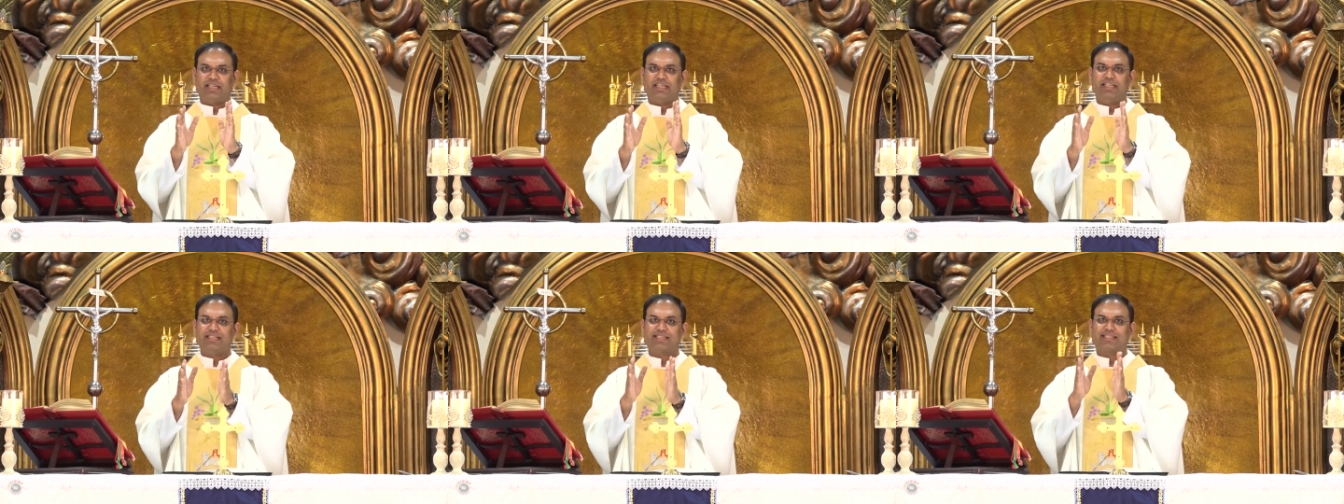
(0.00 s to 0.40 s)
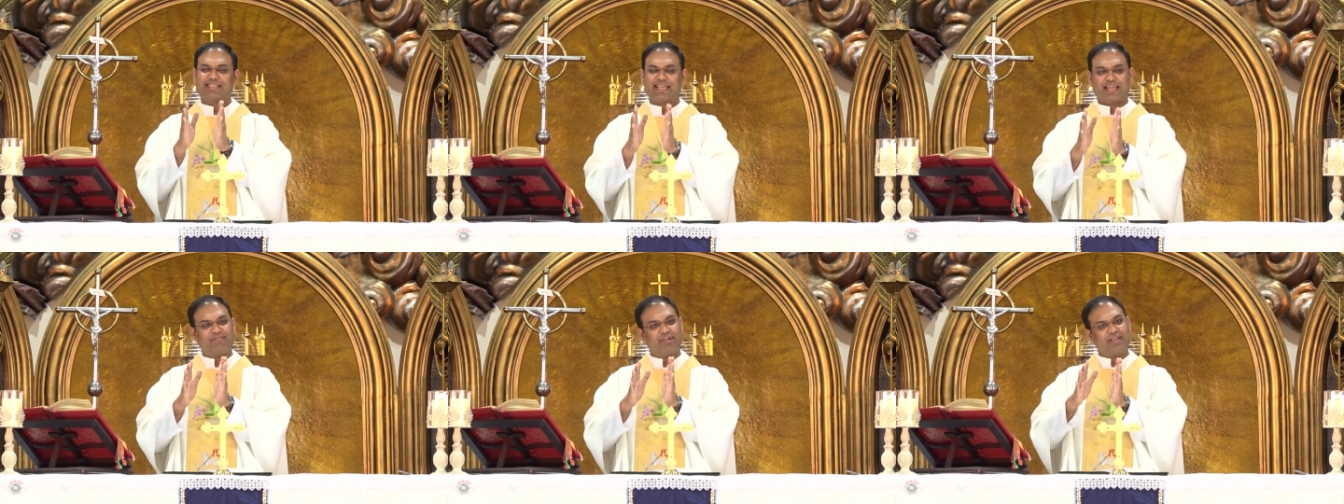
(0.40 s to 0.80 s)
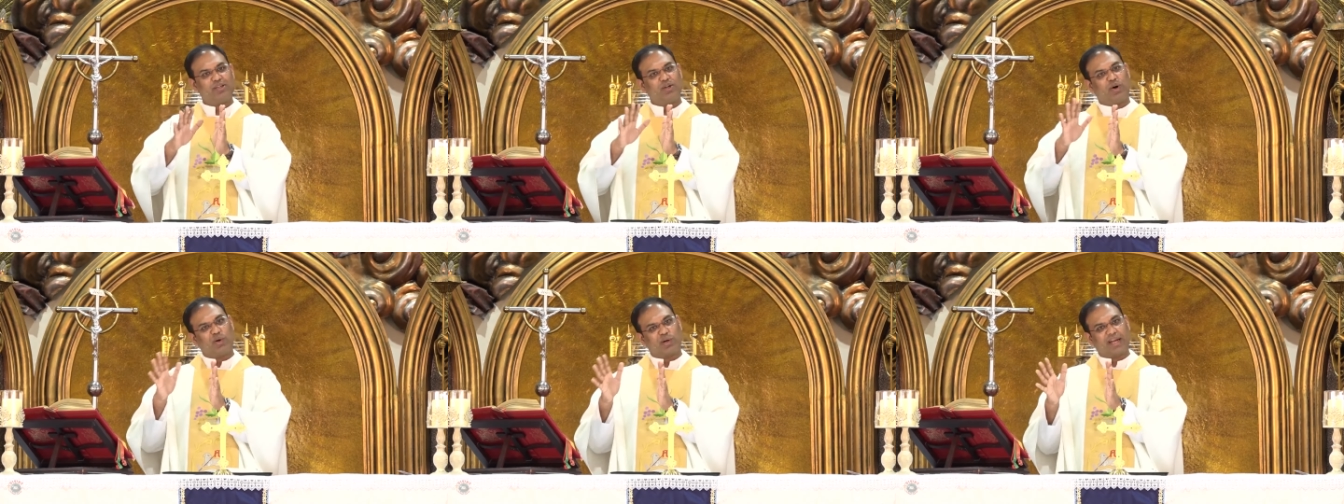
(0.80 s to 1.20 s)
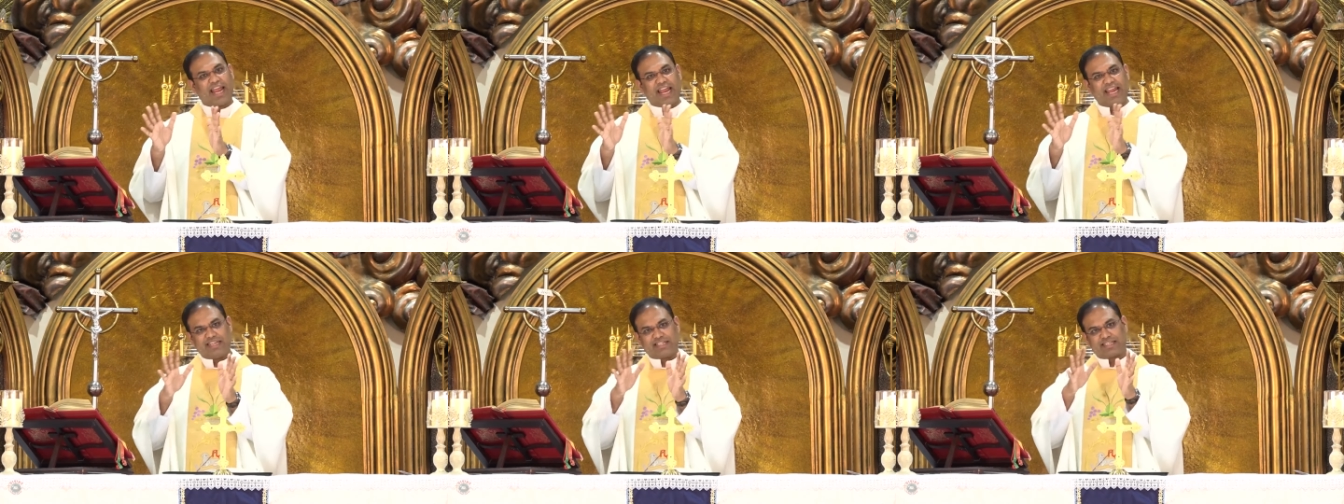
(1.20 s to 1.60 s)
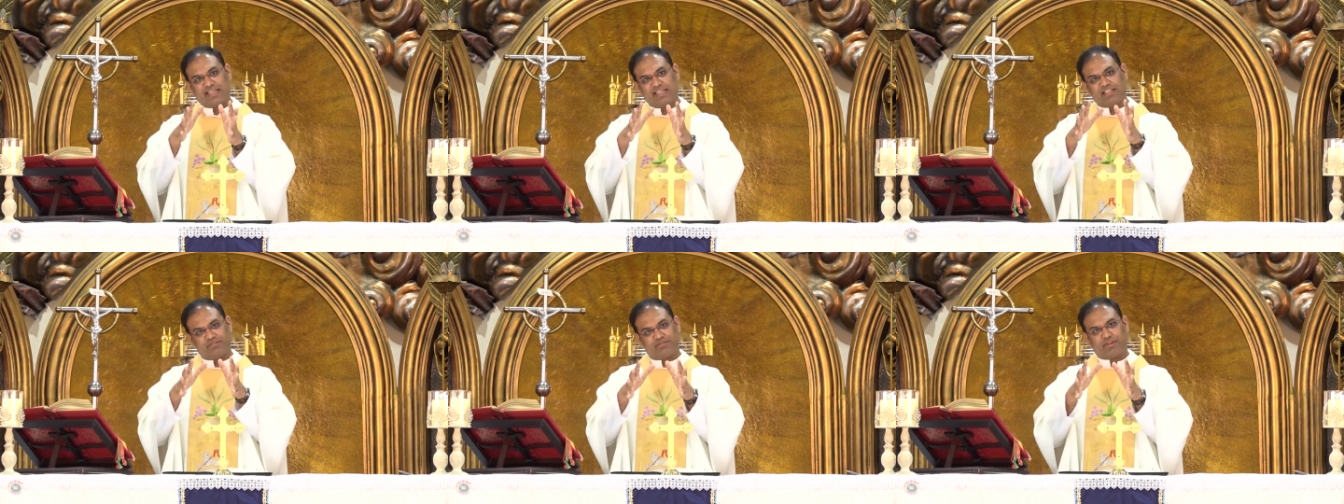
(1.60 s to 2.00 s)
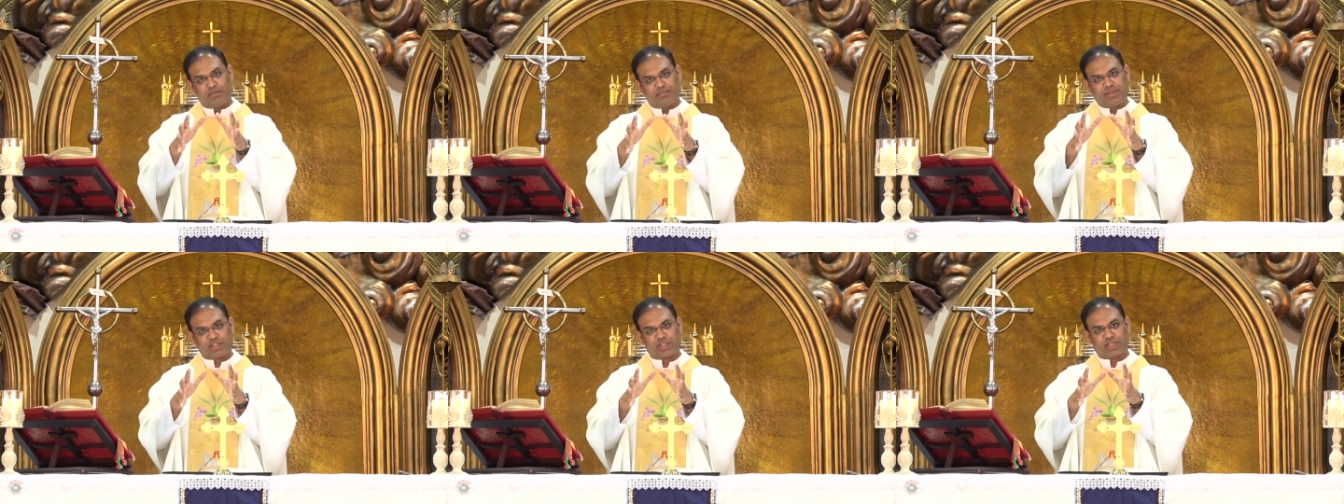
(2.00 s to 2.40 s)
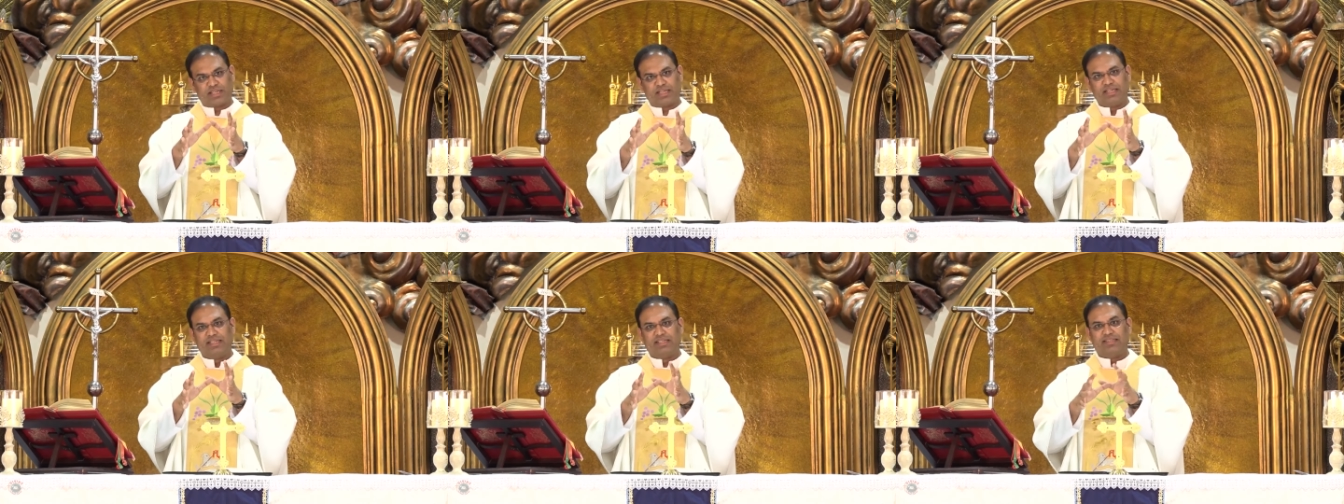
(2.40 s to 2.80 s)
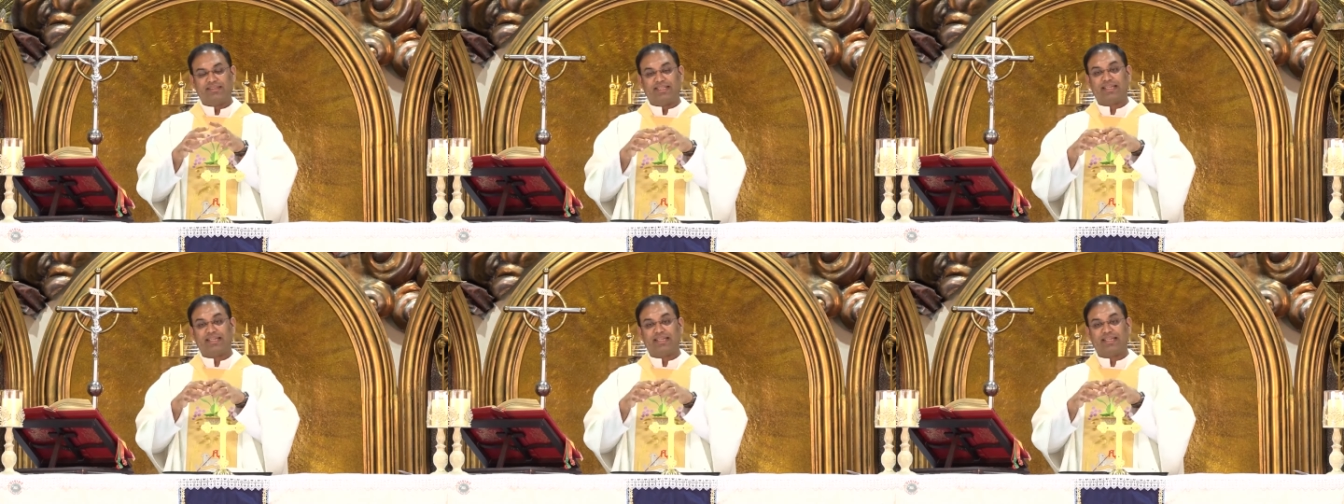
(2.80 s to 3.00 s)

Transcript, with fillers: year 7 or 8 in the formation